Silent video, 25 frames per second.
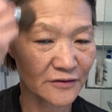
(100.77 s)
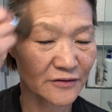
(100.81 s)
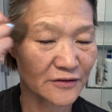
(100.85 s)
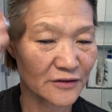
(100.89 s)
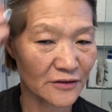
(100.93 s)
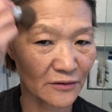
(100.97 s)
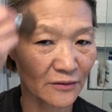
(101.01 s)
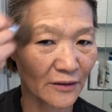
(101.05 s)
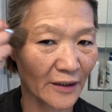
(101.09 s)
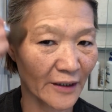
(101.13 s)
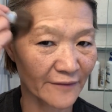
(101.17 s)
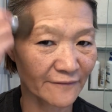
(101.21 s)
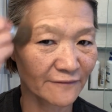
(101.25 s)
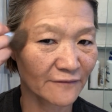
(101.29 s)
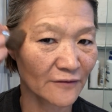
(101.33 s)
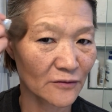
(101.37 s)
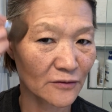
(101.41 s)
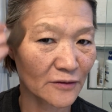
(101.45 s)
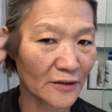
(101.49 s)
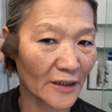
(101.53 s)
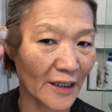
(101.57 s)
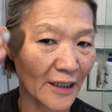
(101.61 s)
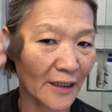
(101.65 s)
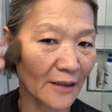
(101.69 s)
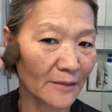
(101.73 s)
So I
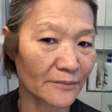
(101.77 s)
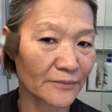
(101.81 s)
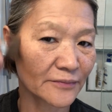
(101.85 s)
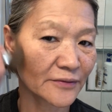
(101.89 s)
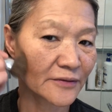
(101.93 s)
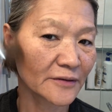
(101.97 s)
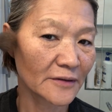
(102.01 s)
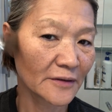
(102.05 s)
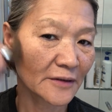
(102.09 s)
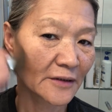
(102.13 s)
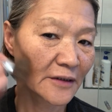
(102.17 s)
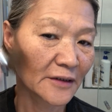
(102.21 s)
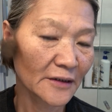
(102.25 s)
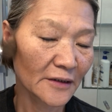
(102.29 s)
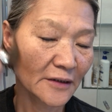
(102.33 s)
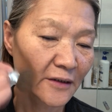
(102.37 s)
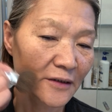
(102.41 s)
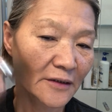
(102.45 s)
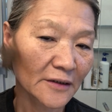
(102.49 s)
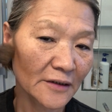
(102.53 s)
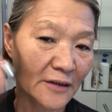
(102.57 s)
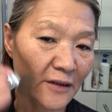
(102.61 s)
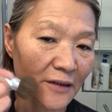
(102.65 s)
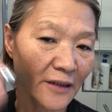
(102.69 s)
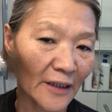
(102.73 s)
woke up,
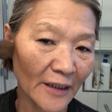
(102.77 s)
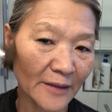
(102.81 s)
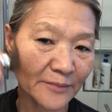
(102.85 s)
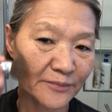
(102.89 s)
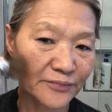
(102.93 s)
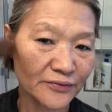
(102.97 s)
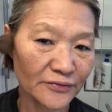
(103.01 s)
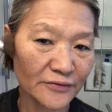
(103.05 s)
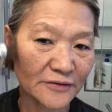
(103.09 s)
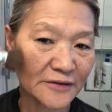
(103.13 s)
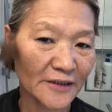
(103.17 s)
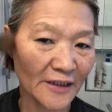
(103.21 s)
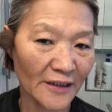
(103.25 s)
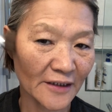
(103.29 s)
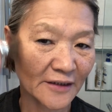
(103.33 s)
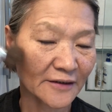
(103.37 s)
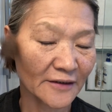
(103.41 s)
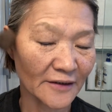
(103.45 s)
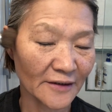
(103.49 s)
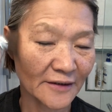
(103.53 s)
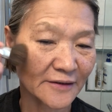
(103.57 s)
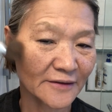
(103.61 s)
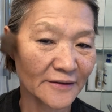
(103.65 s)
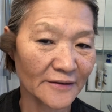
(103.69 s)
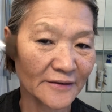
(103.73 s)
I put
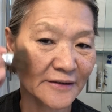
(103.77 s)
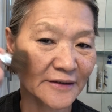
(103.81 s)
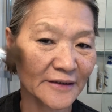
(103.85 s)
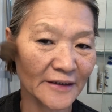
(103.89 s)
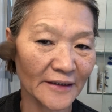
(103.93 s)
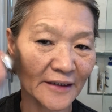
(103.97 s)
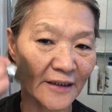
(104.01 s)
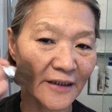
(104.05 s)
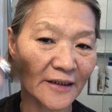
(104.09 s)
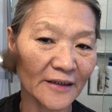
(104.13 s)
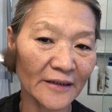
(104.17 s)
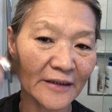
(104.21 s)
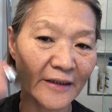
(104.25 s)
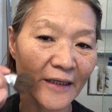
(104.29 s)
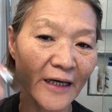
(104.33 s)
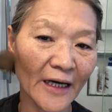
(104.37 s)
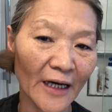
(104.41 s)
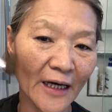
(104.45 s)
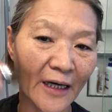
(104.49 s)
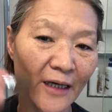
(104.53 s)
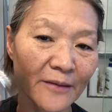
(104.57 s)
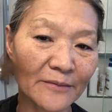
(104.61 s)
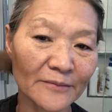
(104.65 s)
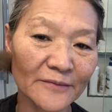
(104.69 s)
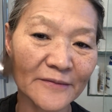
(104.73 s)
on the
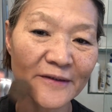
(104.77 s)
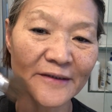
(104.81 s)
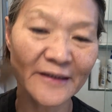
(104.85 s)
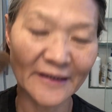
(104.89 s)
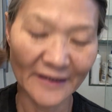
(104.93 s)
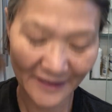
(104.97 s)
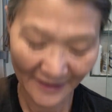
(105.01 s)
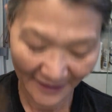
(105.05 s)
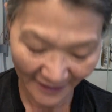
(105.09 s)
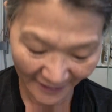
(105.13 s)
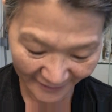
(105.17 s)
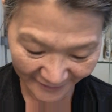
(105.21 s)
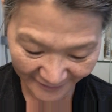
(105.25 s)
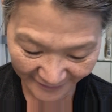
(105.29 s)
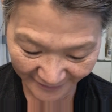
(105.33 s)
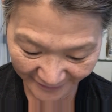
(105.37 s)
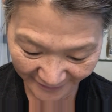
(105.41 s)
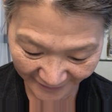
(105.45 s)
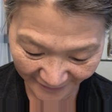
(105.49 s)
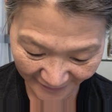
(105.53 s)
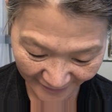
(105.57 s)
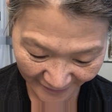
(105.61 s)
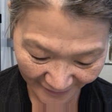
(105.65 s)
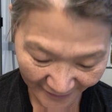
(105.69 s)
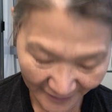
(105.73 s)
alarm,
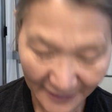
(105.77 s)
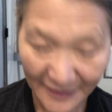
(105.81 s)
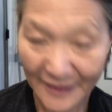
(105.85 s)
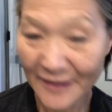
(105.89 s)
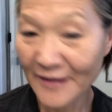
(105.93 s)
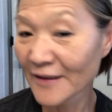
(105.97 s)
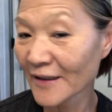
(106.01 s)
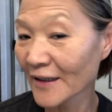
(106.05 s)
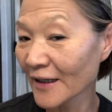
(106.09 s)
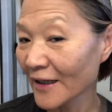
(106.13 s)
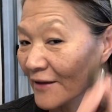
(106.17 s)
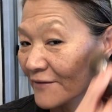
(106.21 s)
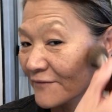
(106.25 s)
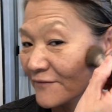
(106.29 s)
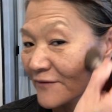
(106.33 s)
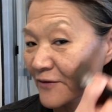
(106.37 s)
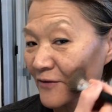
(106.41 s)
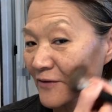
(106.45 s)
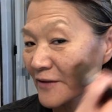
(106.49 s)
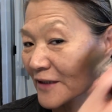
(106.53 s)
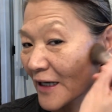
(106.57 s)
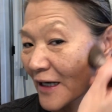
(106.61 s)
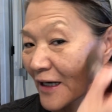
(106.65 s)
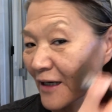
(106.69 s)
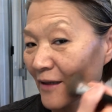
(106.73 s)
and I
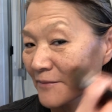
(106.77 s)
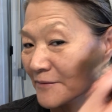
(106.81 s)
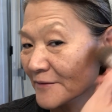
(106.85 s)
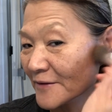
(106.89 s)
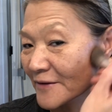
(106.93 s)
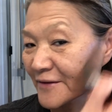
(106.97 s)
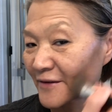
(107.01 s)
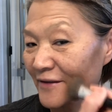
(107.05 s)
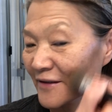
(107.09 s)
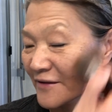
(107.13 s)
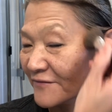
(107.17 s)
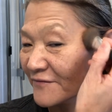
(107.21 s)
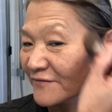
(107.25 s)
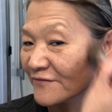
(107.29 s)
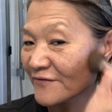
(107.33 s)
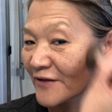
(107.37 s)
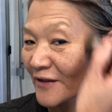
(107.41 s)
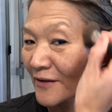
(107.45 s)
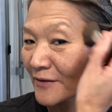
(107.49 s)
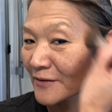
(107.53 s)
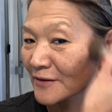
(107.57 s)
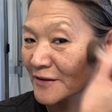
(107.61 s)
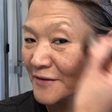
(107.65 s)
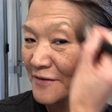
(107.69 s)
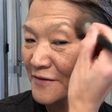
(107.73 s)
woke up and then
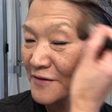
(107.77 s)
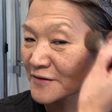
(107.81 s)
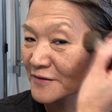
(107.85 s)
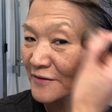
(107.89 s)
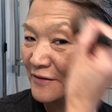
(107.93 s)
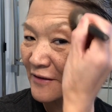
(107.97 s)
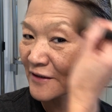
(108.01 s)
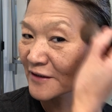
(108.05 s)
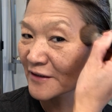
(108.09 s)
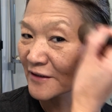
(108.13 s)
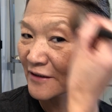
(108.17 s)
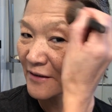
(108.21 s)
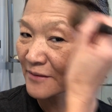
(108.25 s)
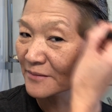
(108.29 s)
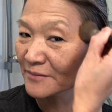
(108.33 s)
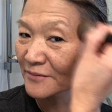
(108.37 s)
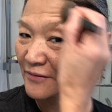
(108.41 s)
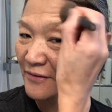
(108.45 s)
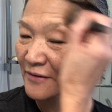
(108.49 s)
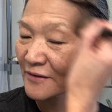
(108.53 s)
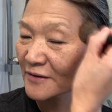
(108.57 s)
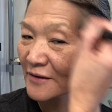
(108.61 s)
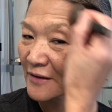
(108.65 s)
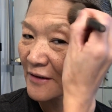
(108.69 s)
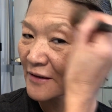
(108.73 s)
fell asleep
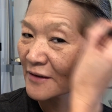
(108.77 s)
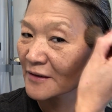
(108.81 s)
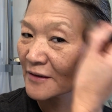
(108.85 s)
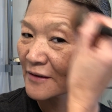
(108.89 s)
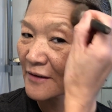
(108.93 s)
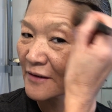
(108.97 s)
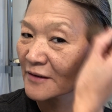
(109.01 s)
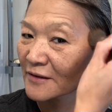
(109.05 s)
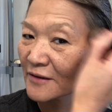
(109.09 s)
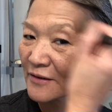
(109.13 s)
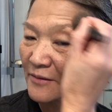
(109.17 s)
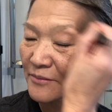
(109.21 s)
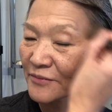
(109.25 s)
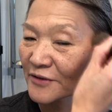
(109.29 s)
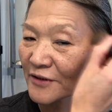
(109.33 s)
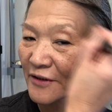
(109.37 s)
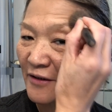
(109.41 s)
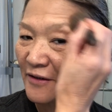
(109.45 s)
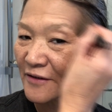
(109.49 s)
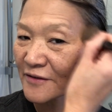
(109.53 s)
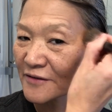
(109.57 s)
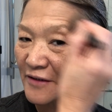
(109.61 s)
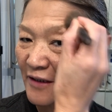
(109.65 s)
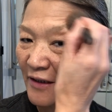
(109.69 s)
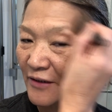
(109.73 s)

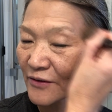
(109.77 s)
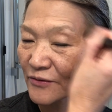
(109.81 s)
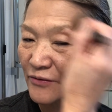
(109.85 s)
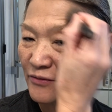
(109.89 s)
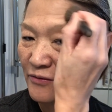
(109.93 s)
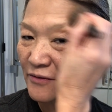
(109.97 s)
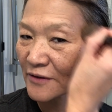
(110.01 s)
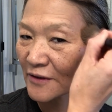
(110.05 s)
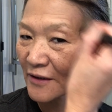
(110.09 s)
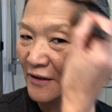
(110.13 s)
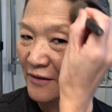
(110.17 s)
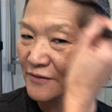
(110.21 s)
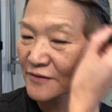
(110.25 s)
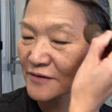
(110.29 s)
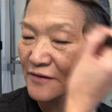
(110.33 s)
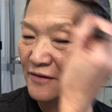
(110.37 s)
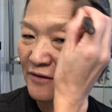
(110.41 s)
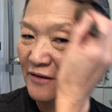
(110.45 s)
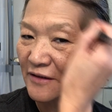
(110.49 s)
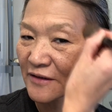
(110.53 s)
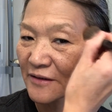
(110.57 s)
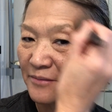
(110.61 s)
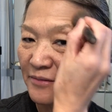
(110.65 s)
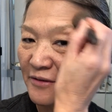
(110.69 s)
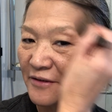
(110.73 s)
because I could not
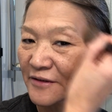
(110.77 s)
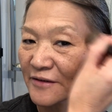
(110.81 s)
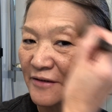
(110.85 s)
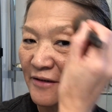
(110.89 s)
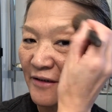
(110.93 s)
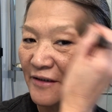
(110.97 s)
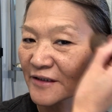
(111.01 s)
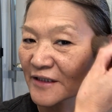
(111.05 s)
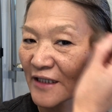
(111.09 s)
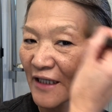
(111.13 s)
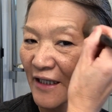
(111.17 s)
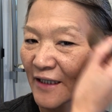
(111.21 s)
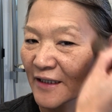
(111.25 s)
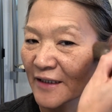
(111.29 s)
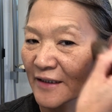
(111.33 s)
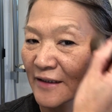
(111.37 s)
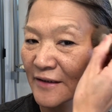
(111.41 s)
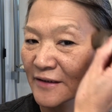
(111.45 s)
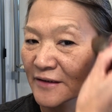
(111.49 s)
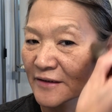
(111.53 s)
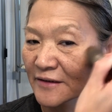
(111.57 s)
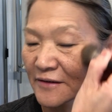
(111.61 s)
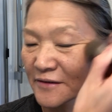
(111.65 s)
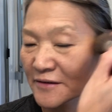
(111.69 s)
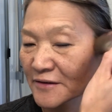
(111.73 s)
sleep in the
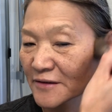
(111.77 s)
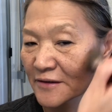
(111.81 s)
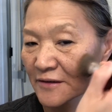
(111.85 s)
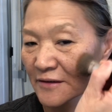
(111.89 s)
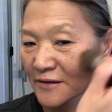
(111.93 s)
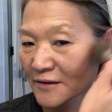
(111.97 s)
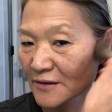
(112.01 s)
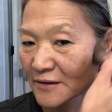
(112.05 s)
night.